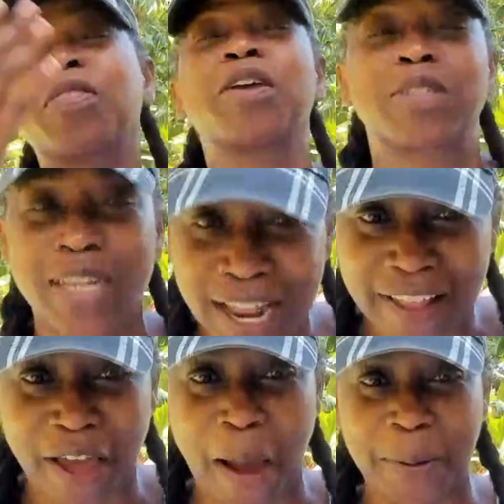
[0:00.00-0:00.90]
there's
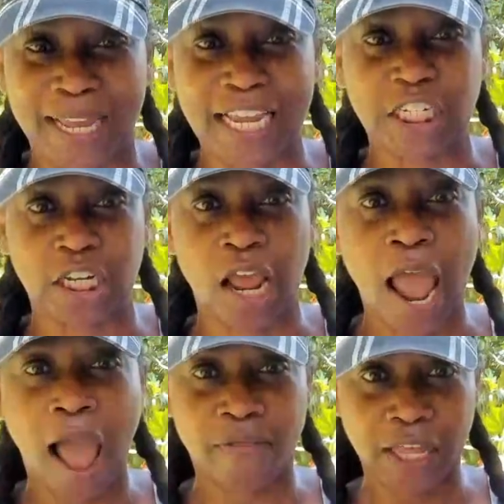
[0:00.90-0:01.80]
another application,
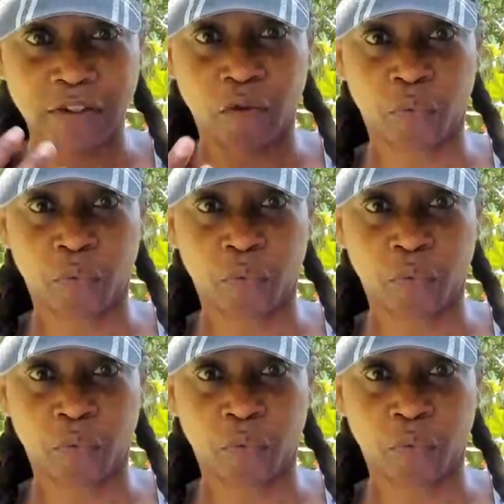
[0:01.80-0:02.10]
and that's for